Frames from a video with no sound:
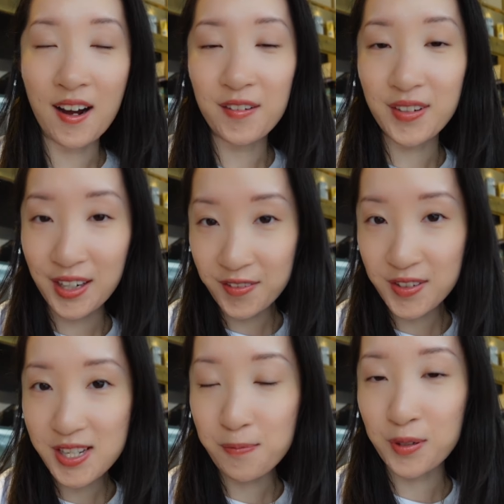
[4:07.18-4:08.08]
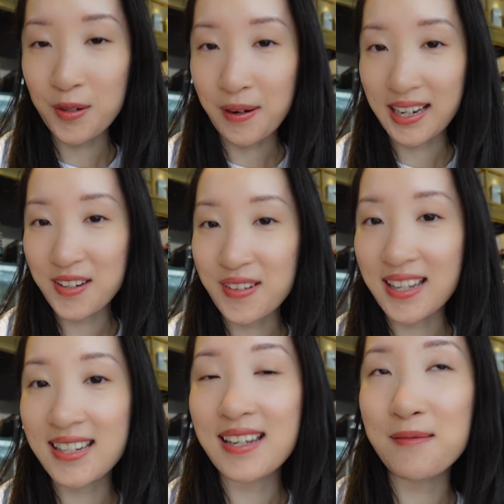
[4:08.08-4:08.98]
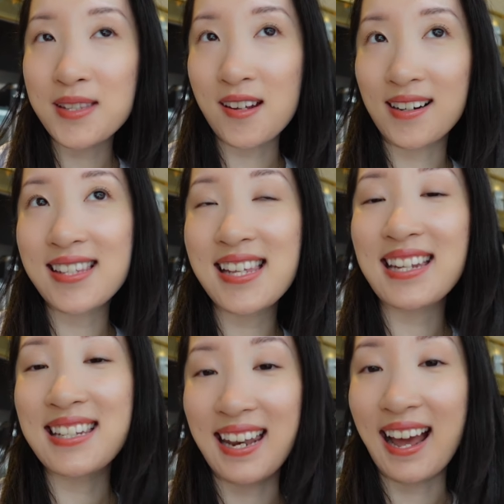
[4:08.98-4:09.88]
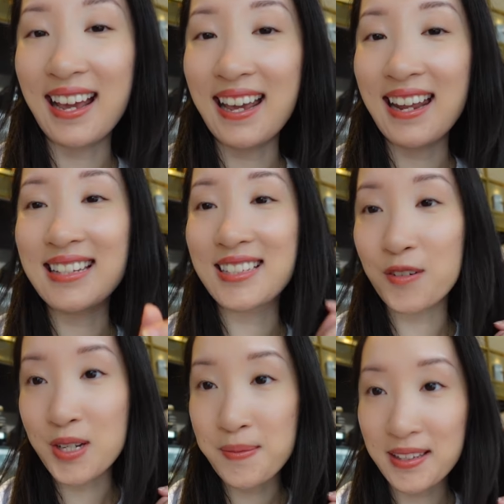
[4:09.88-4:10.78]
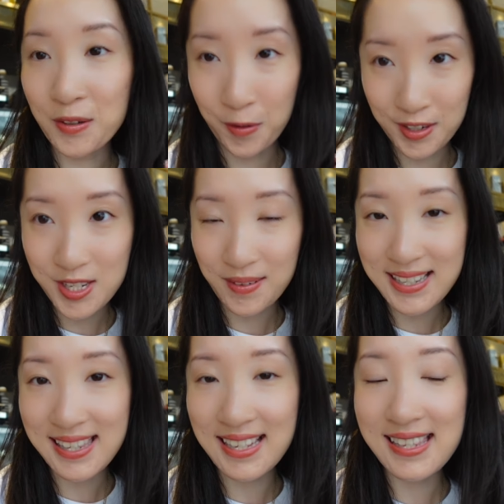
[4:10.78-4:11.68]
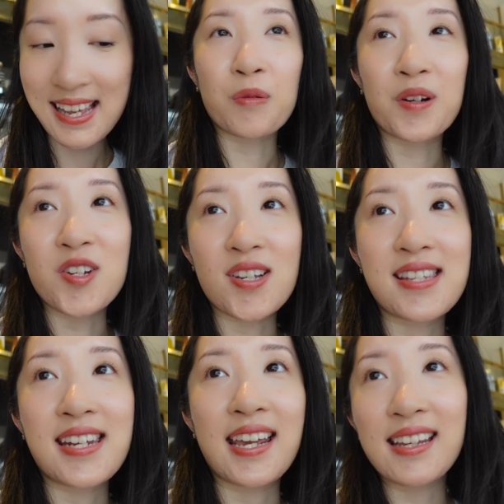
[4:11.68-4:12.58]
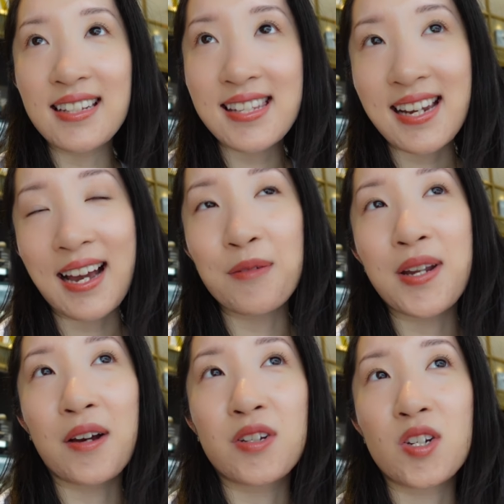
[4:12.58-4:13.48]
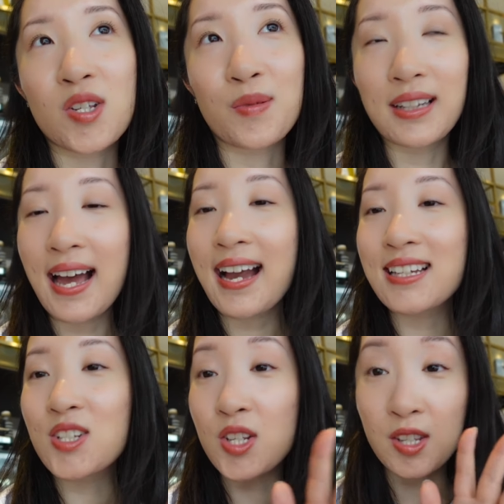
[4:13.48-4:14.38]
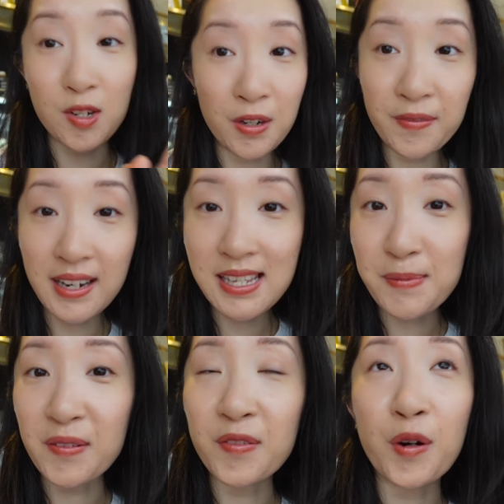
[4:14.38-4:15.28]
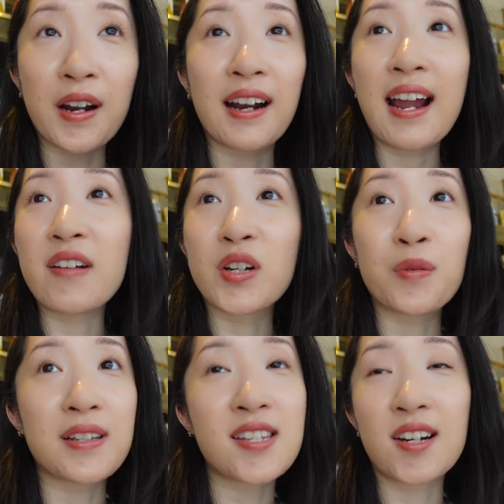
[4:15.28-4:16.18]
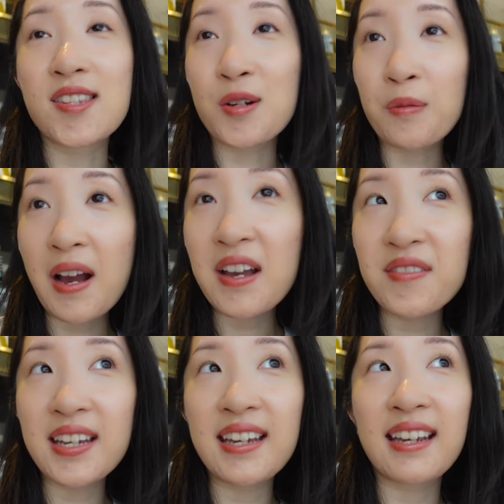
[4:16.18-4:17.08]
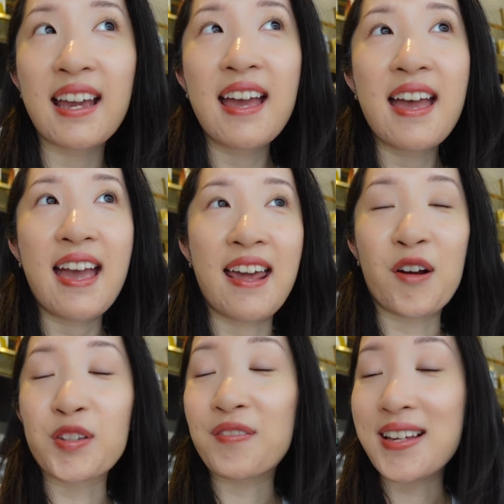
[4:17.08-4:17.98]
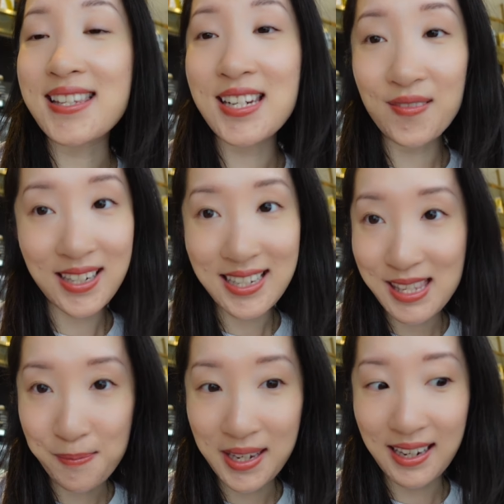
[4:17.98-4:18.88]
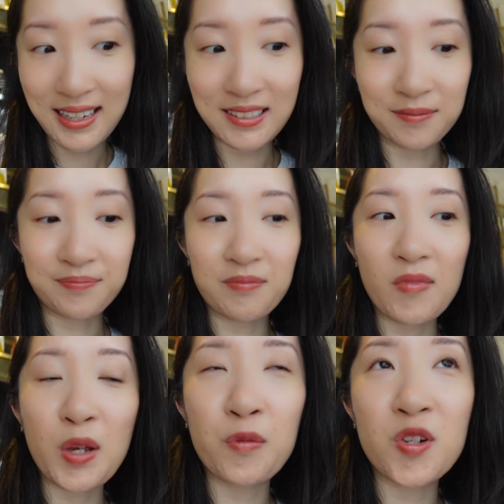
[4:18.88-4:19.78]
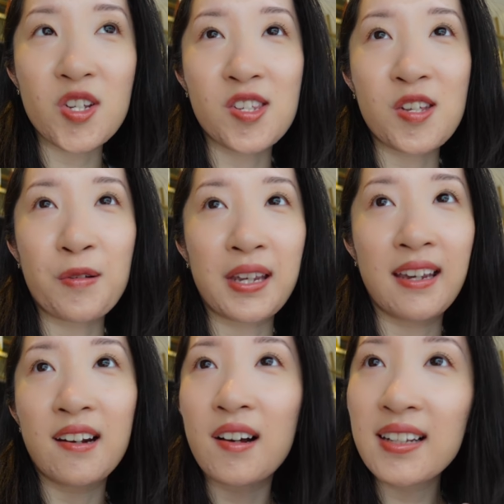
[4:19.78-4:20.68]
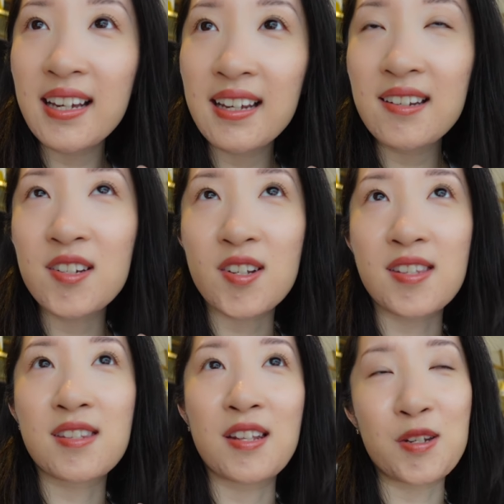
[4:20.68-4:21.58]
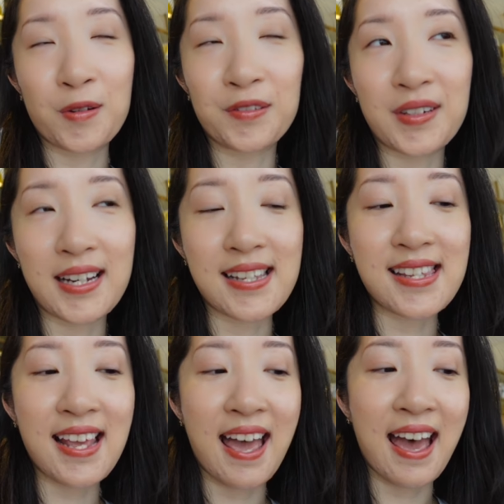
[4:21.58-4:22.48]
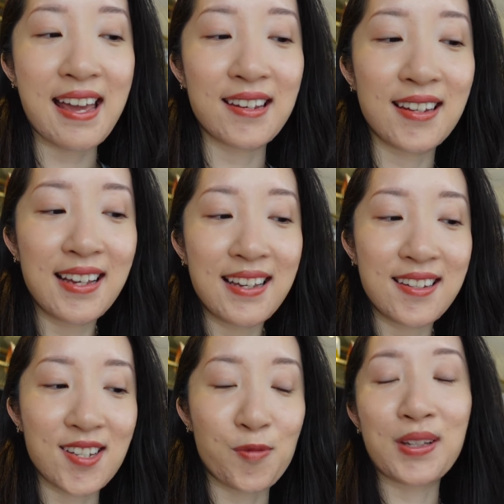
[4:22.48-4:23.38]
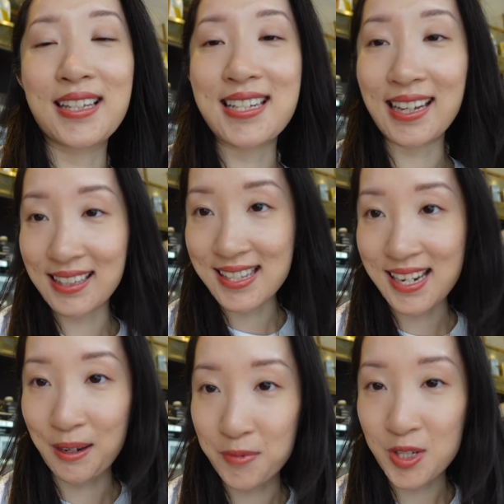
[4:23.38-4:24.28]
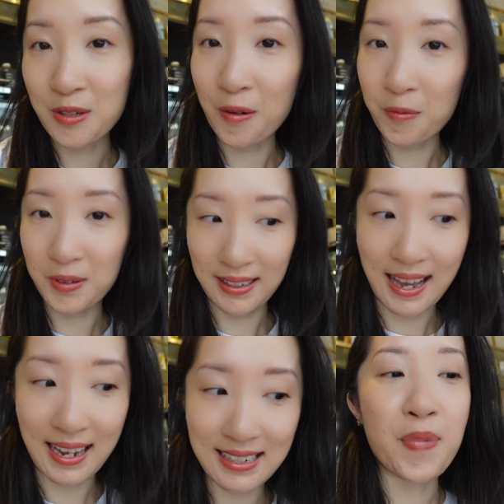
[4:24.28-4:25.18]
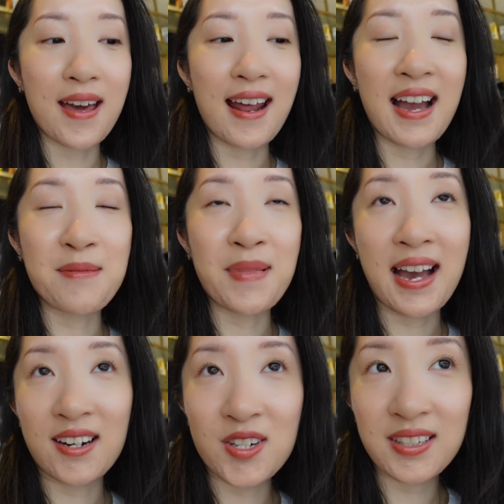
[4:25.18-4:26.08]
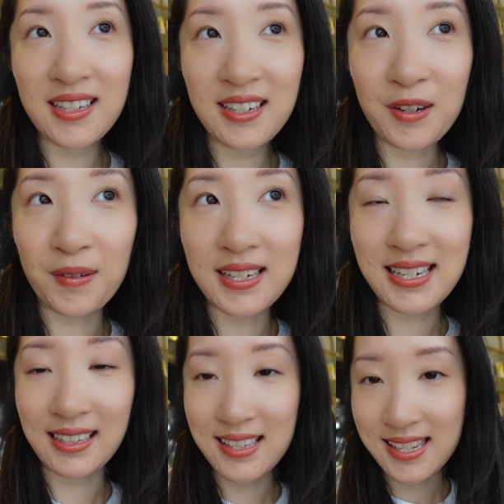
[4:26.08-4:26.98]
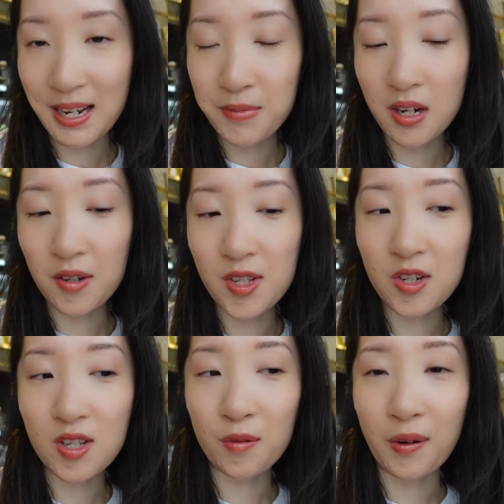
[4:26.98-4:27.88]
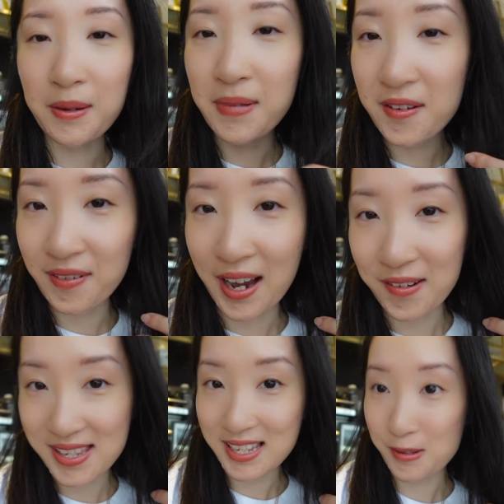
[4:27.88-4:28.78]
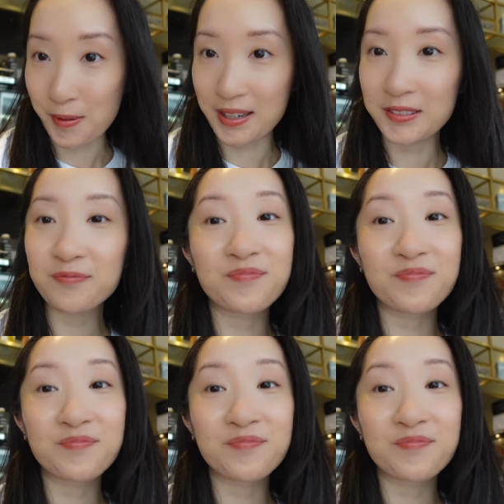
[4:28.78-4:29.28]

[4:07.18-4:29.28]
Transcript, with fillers: our very first pre-wedding event starts tonight and it's going to be at the horse races. We're just taking this time now to just relax, just the two of us, before everyone starts arriving and all the festivities begin. And we're just soaking it all in, just the two of us, and just really taking this time to relax. But I'm actually going to take this time to also just write my vows as well.